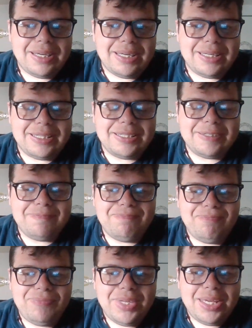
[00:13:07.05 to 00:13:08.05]

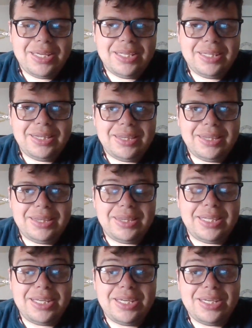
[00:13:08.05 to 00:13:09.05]
Um,
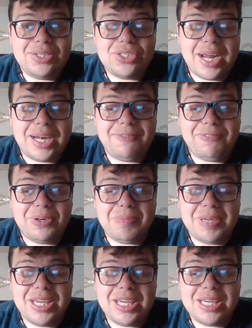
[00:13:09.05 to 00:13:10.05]
the shiny
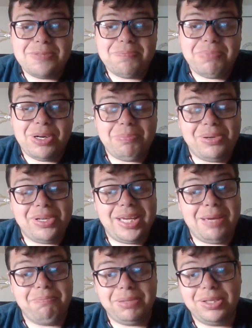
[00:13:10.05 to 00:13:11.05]
form is purple
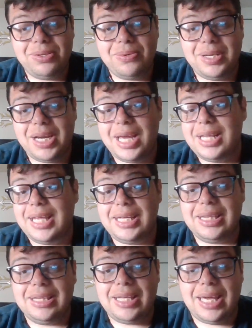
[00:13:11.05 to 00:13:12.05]
and blue, and I like
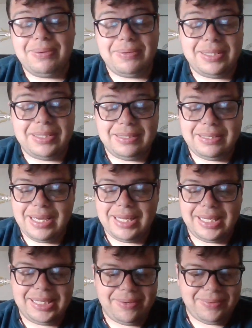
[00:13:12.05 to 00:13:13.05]
that one.
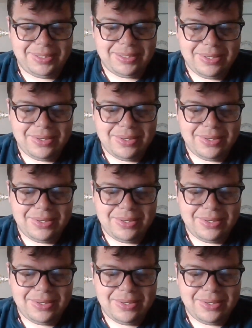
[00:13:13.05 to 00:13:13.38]
I like that one.